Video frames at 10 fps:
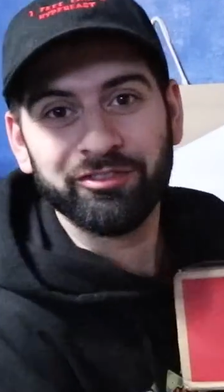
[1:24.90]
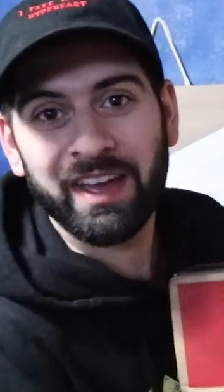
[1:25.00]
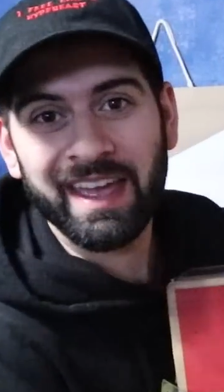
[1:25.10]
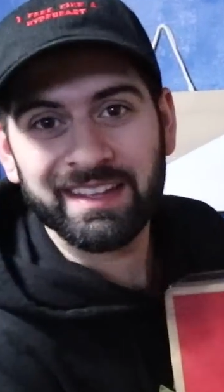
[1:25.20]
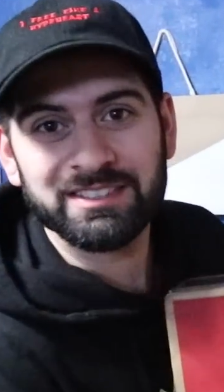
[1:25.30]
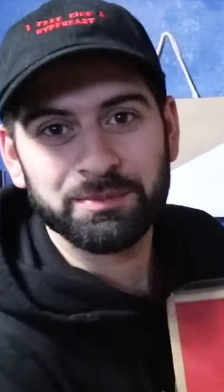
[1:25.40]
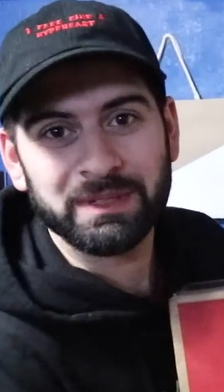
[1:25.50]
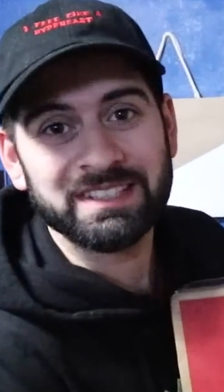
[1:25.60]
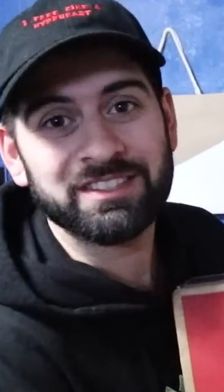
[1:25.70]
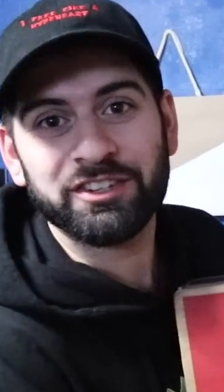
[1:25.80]
vans,
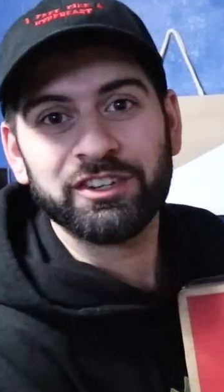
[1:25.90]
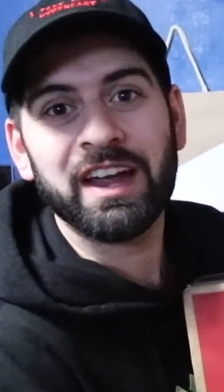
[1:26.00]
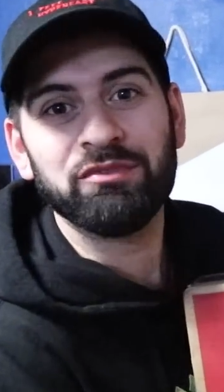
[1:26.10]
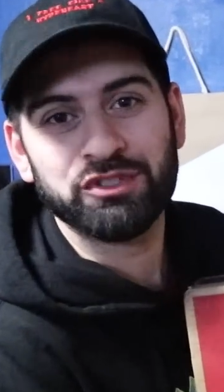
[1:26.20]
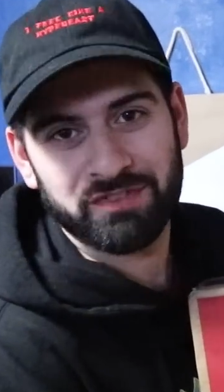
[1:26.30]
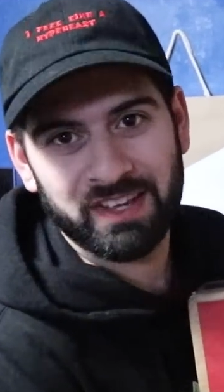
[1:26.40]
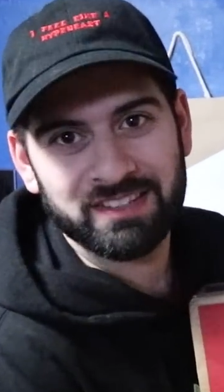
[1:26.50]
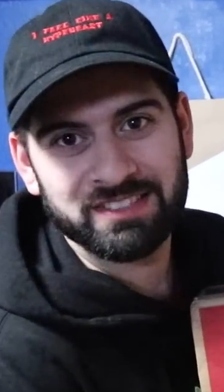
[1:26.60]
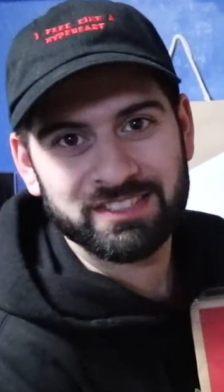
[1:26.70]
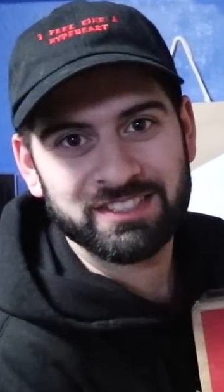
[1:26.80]
but these aren't your average
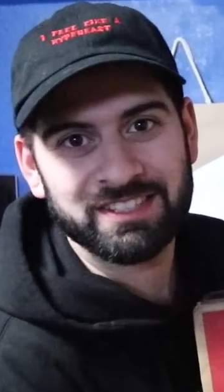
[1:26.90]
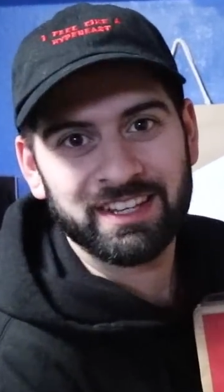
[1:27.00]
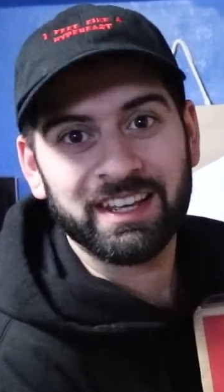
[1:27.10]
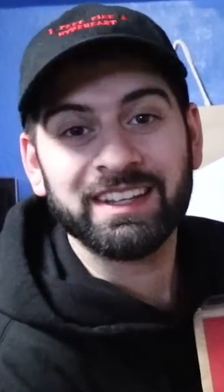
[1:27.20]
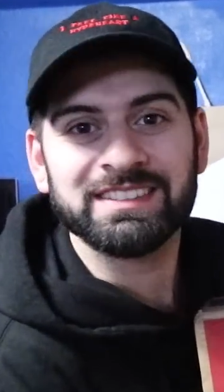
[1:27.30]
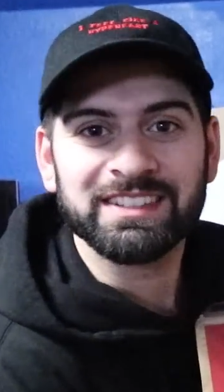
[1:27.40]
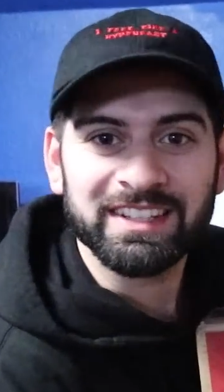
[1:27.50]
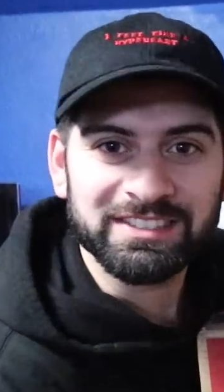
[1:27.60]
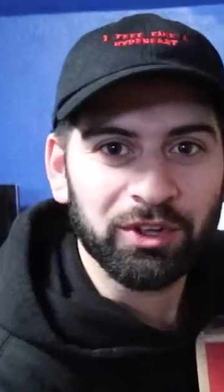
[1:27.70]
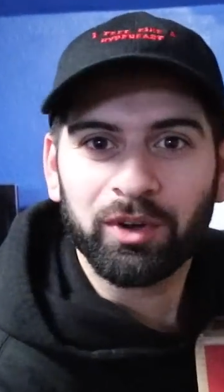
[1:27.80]
vans. Let's just say it's,
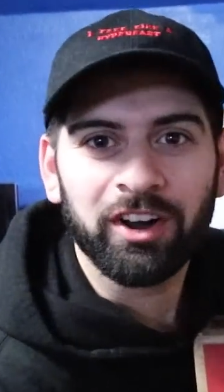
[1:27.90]
it's no